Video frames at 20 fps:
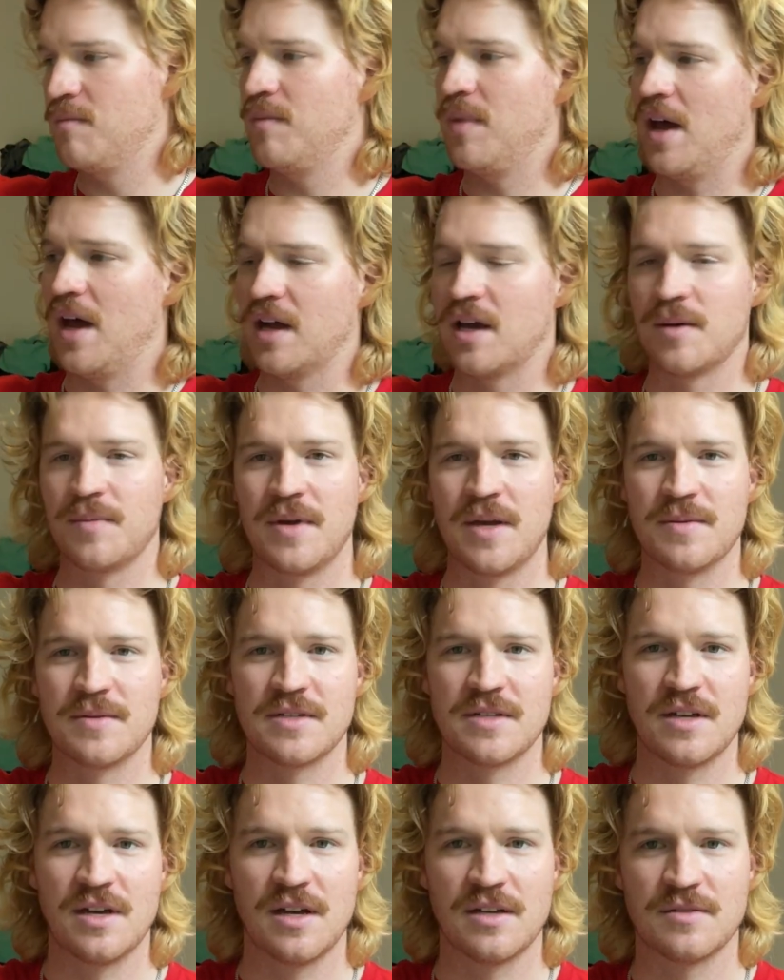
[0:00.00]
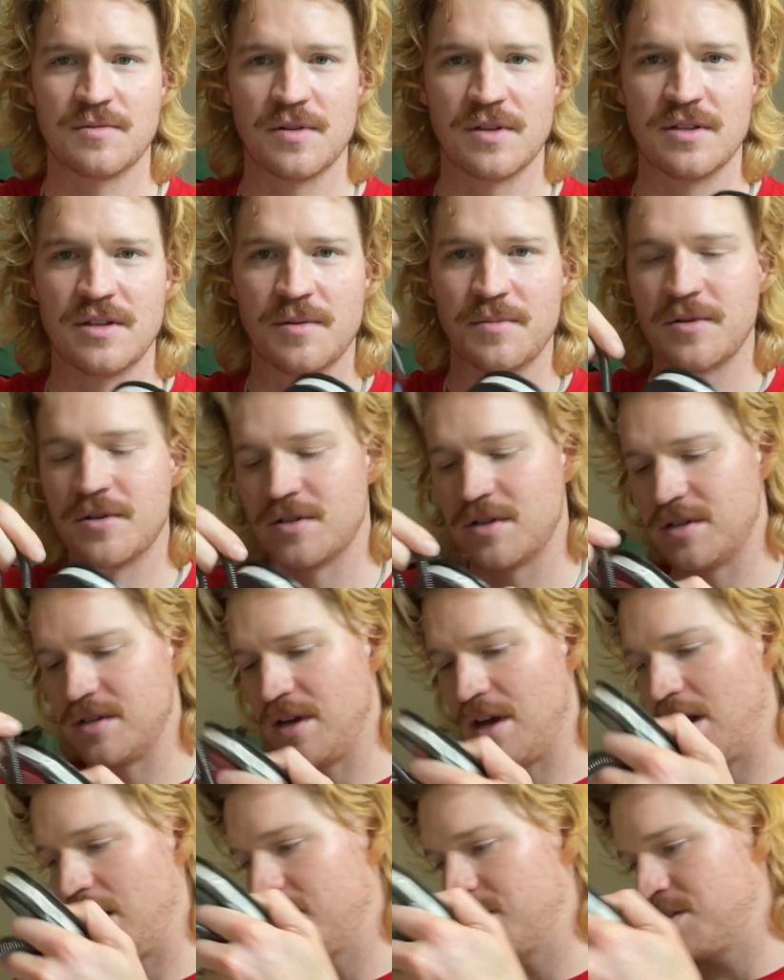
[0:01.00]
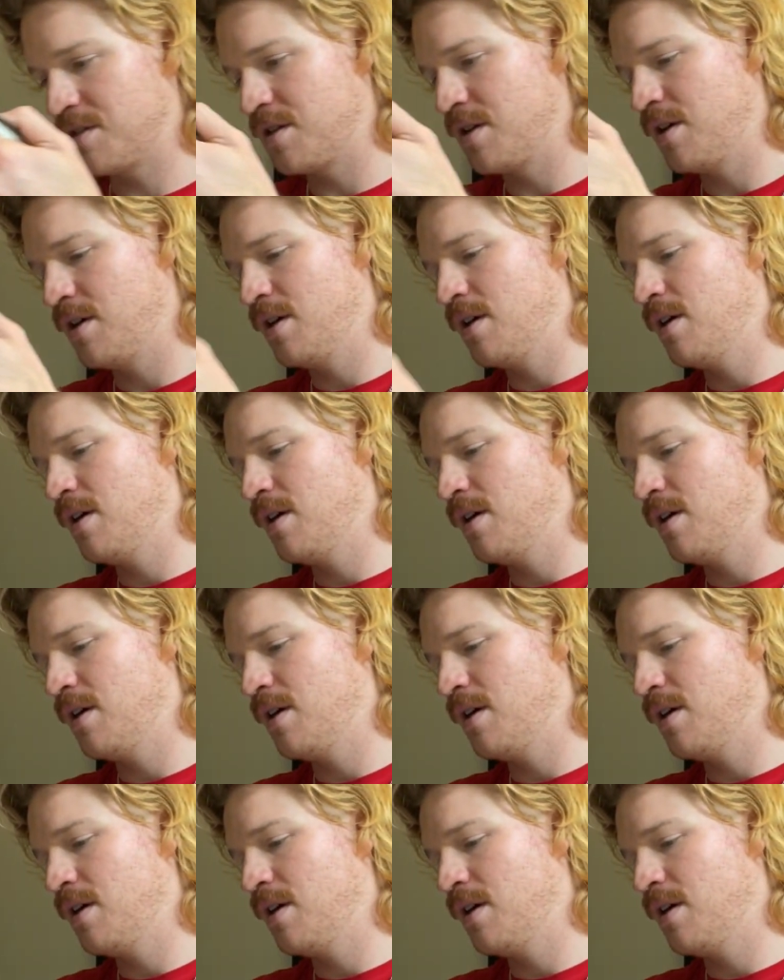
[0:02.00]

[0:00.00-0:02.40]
Backup hemostats with nippers attached.